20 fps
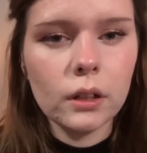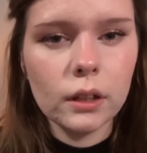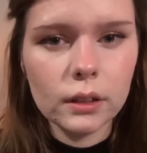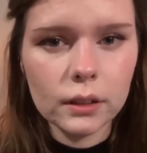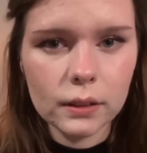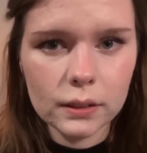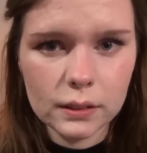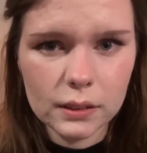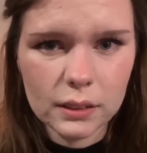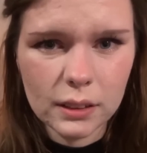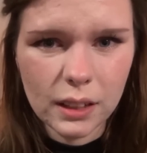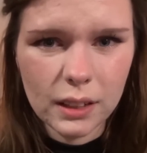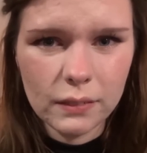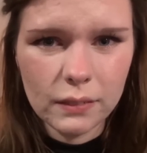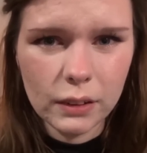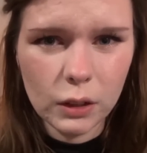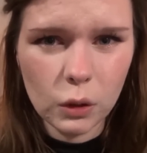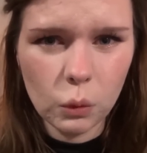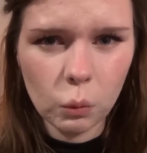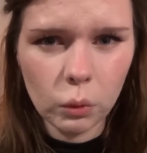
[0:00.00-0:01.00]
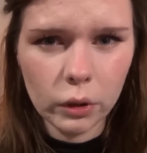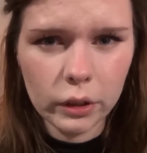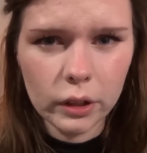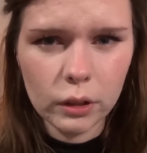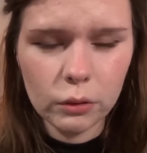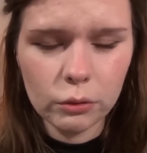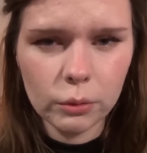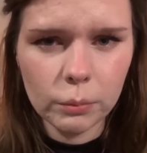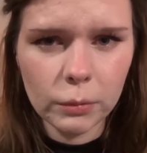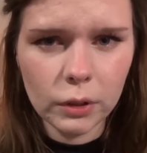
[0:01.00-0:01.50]
this is kind of like a
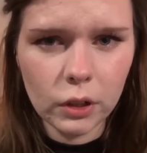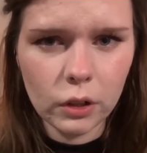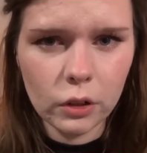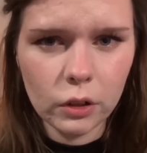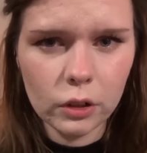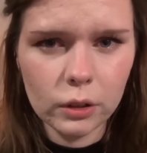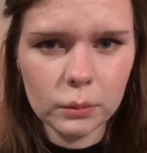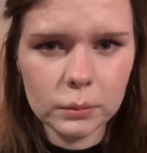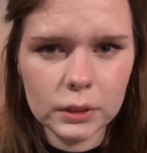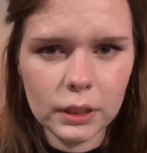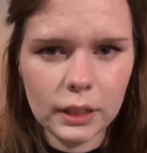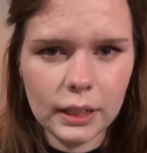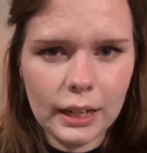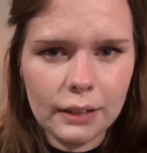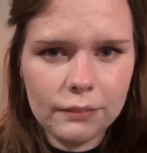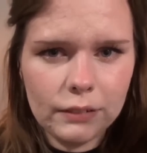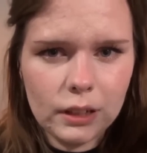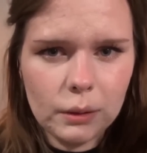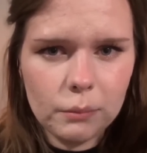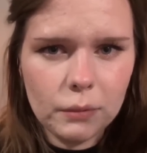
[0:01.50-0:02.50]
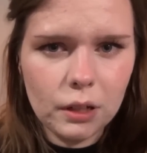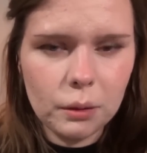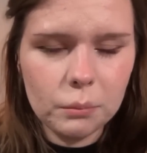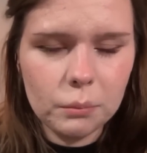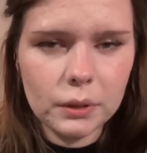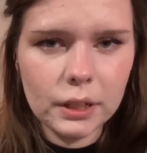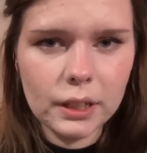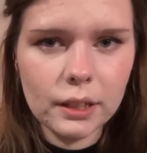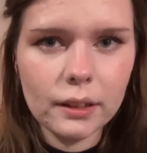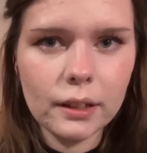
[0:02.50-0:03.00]
workout from the arms, like having them up
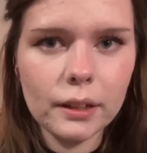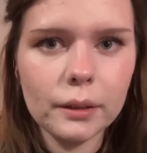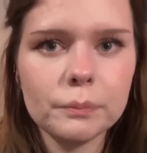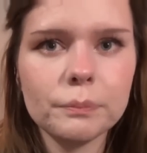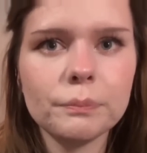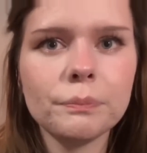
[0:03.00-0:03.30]
like that.